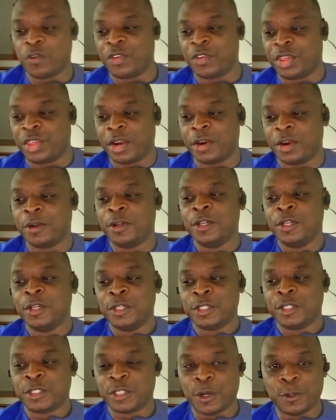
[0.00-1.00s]
over there.
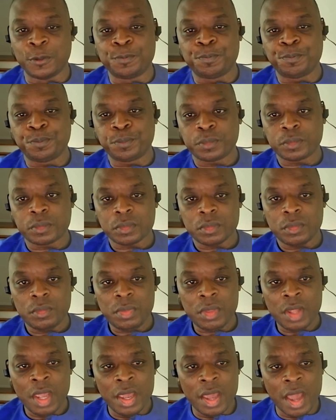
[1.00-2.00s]
So
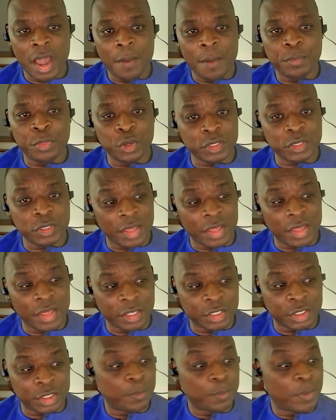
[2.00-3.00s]
those are
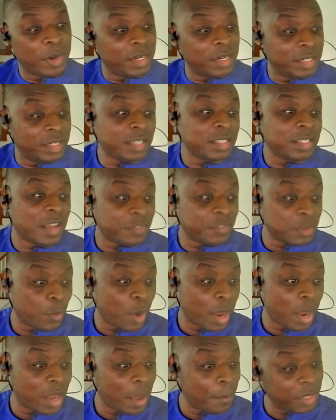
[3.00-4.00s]
there too, but it does have some
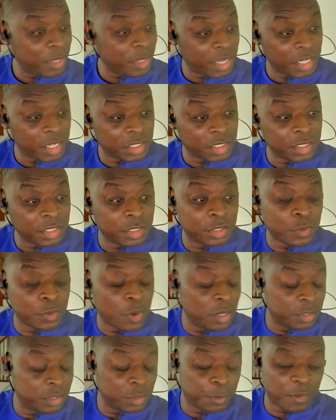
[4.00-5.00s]
wider applications to
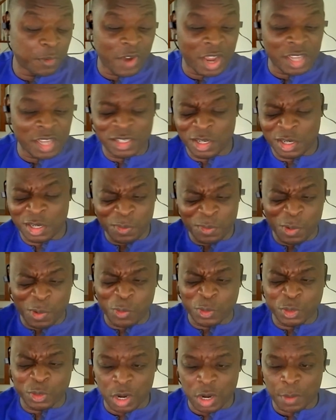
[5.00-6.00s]
unsupervised learning,
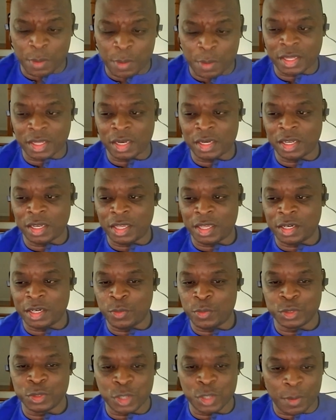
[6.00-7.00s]
and we'll talk about that
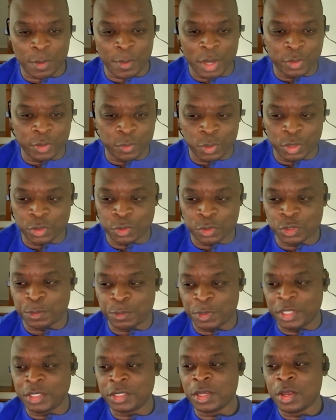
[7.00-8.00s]
later. We'll talk about what
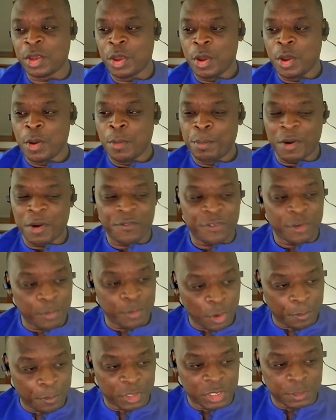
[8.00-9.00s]
those means. But from
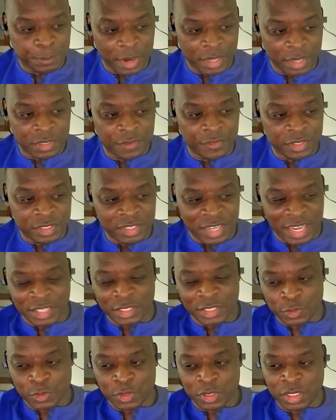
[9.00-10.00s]
your perspective, it's
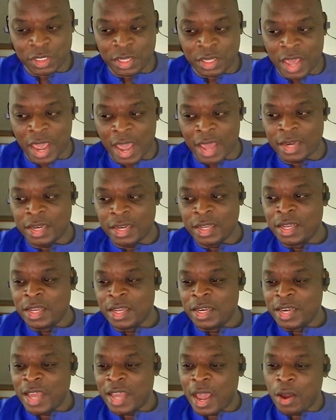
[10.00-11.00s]
nice to see that.
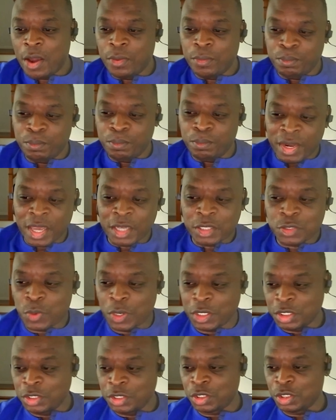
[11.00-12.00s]
Now, my next
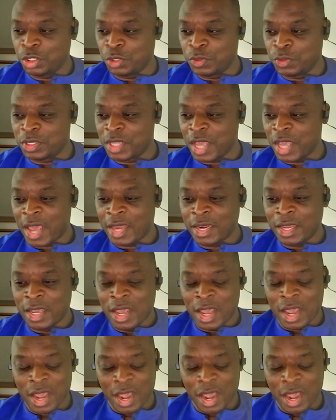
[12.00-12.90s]
question to you is that,